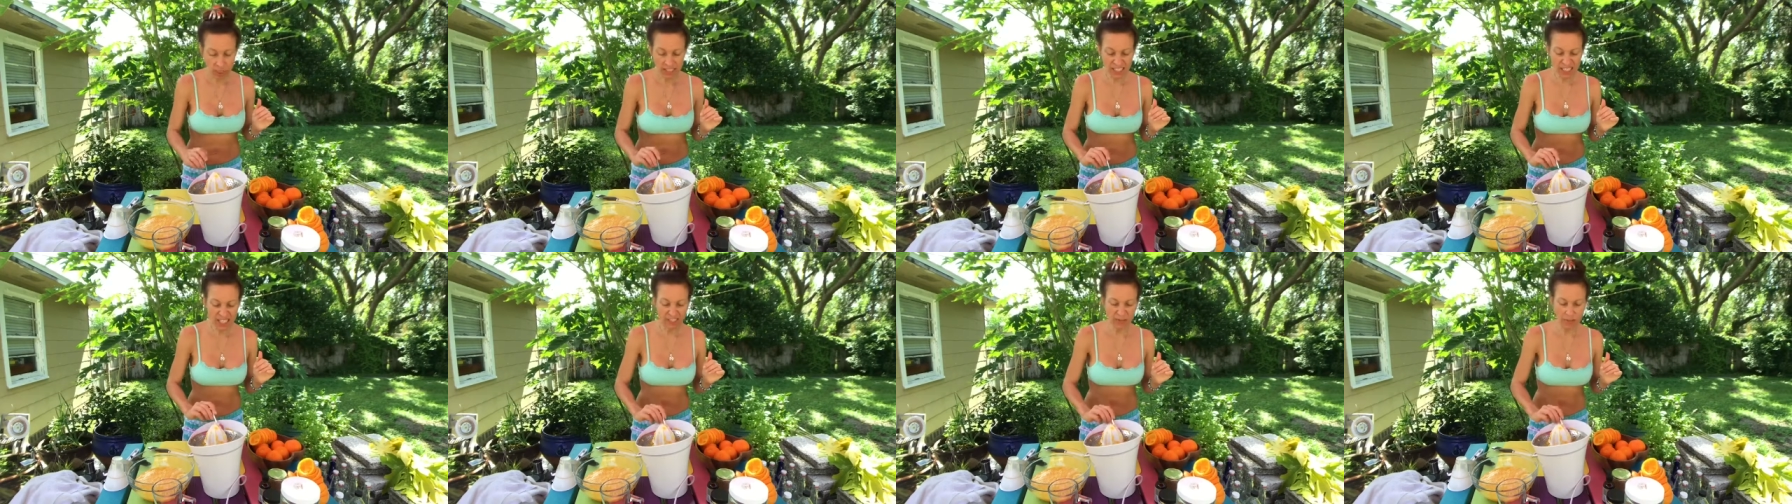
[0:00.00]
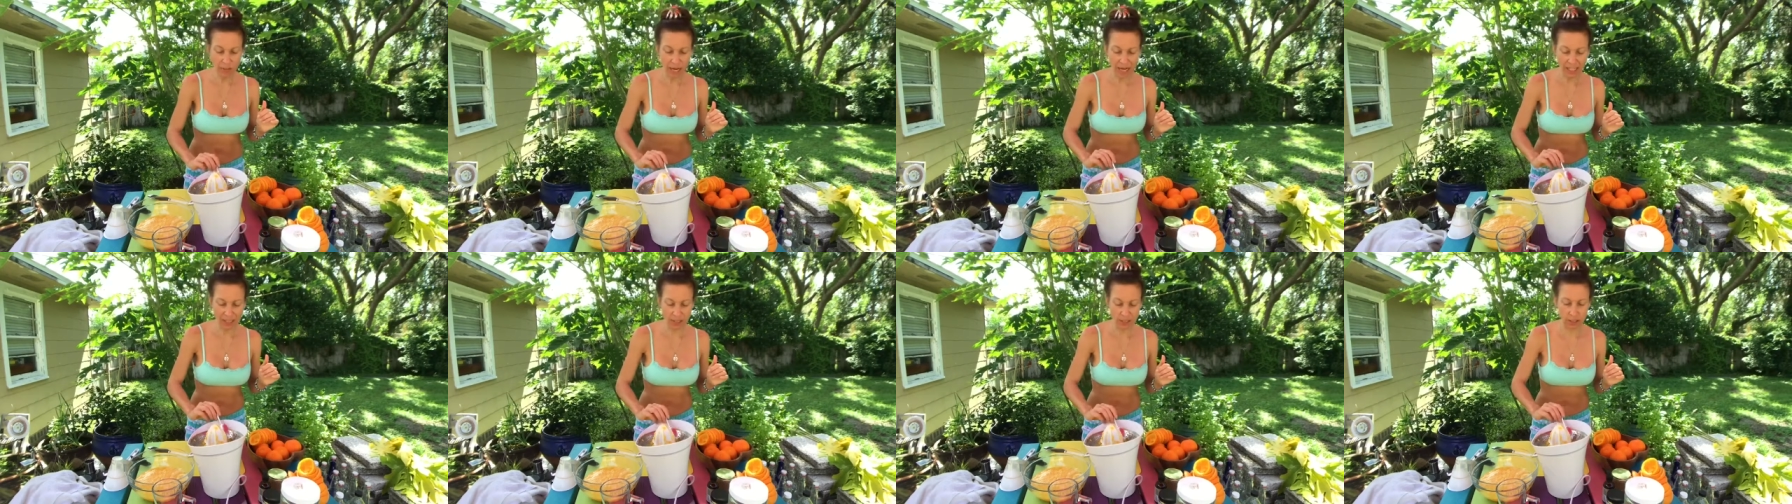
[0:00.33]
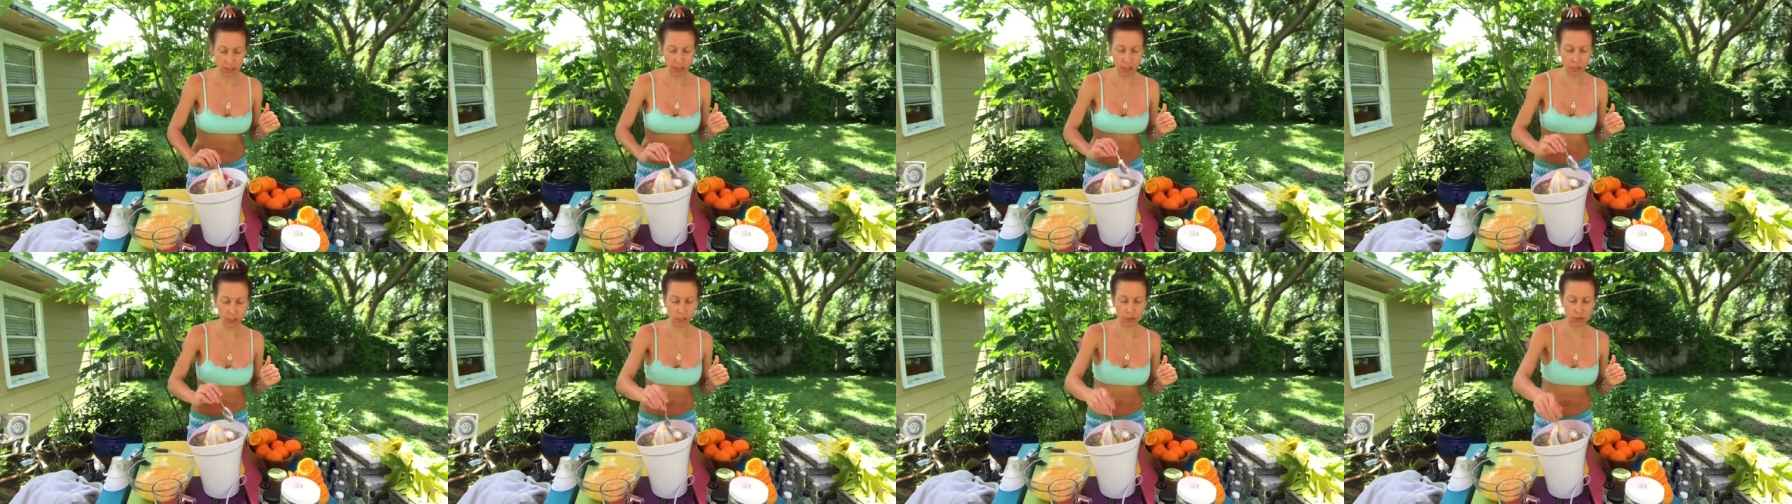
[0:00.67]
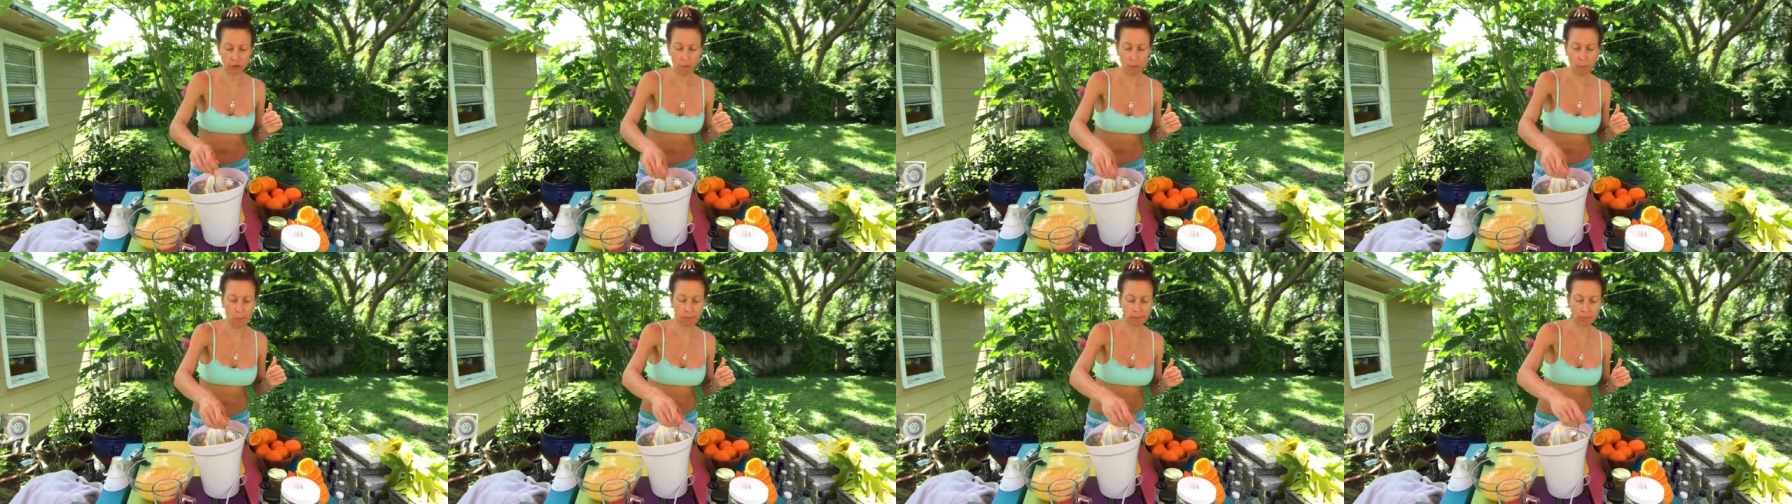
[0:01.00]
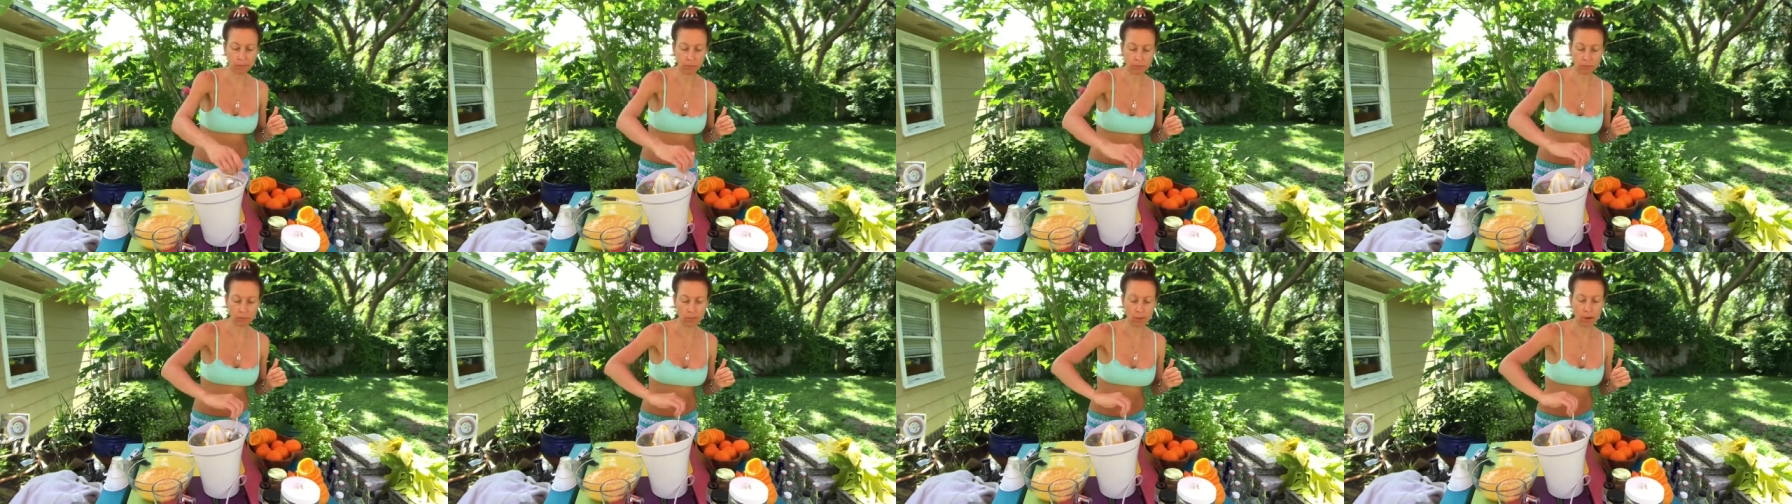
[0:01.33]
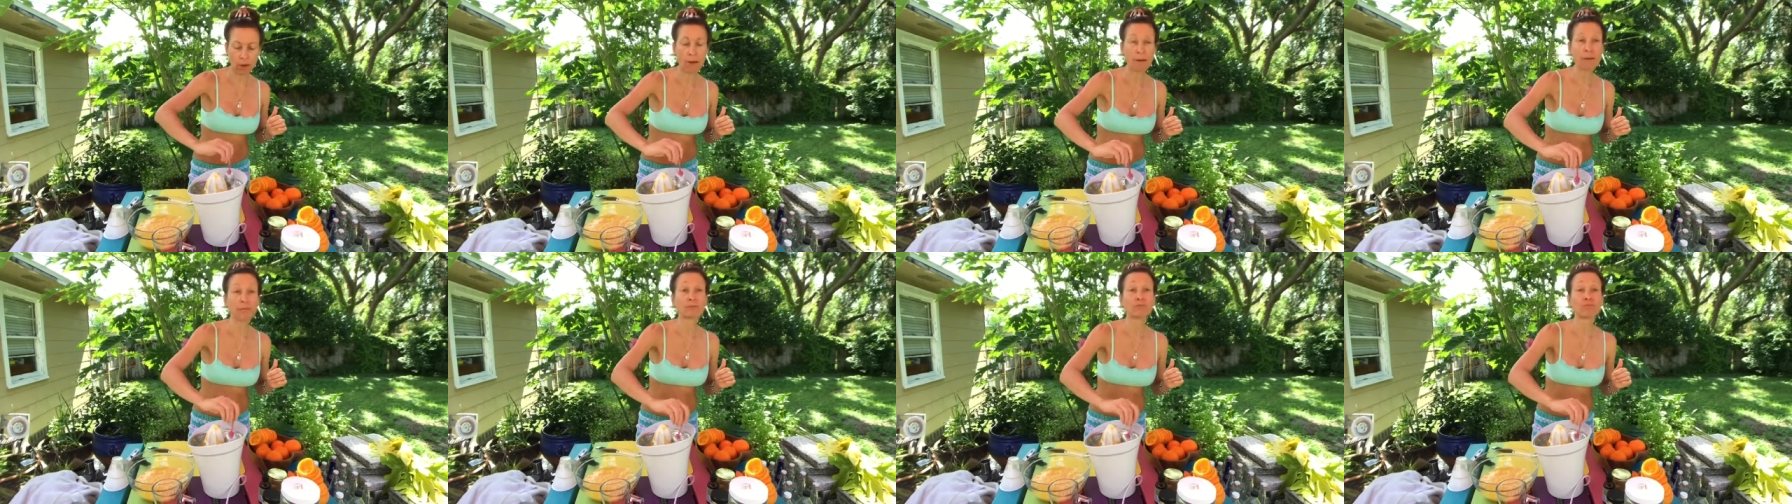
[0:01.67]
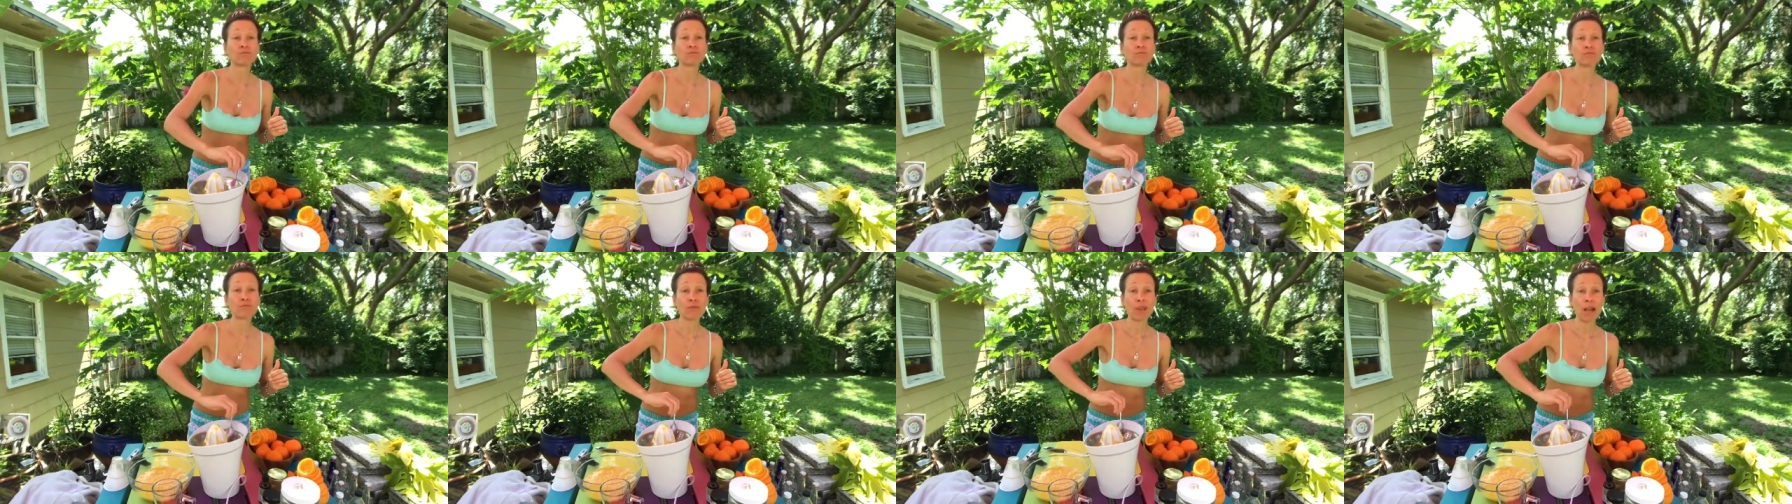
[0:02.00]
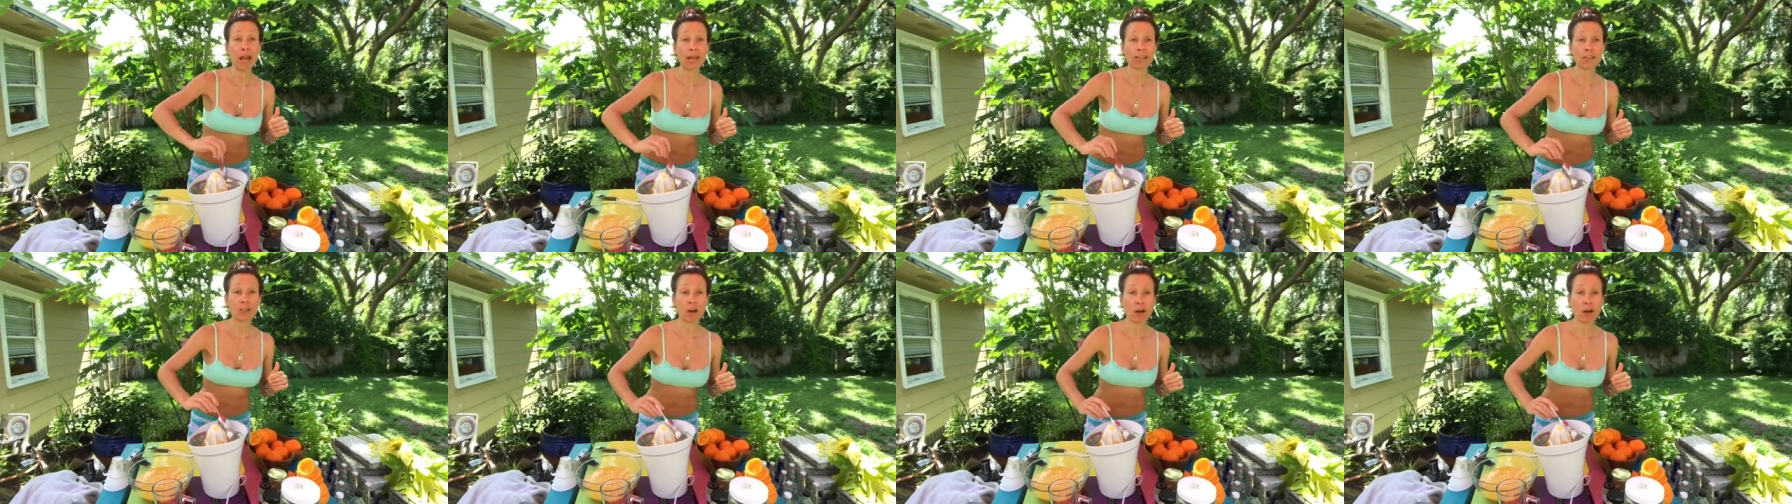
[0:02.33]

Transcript: Give back to the earth. I